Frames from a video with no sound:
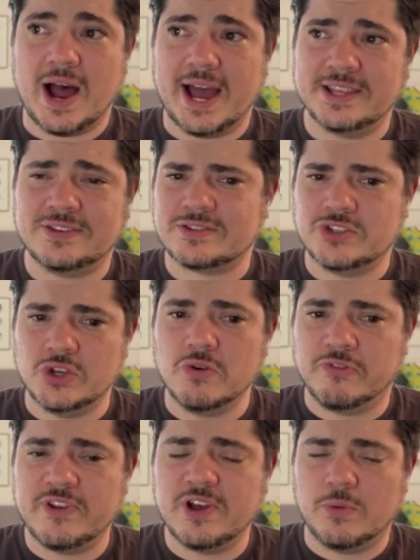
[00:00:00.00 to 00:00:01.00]
I
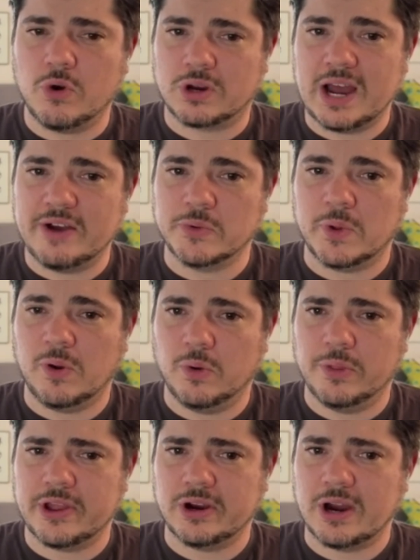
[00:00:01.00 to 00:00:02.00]
do feel more
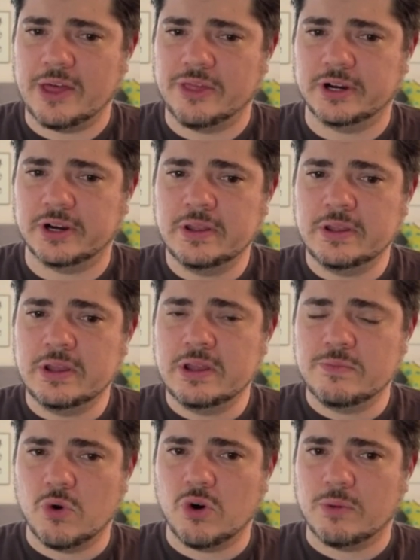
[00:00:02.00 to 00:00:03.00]
comfortable when there are other
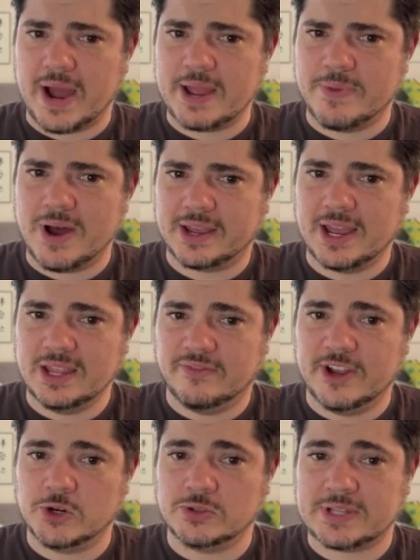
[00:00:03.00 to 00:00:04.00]
more BIPOC
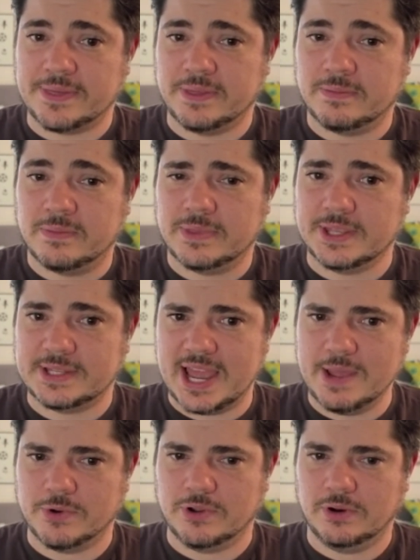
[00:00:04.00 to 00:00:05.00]
individuals at the
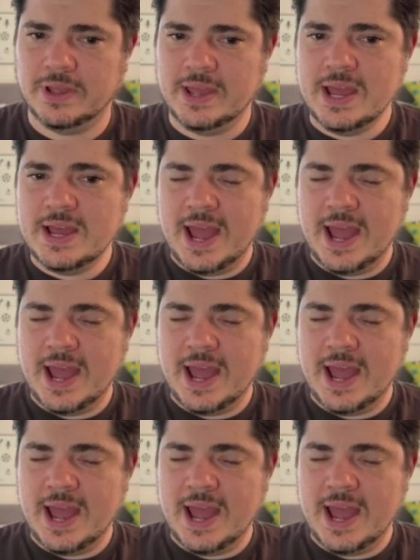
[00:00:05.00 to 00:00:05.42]
table.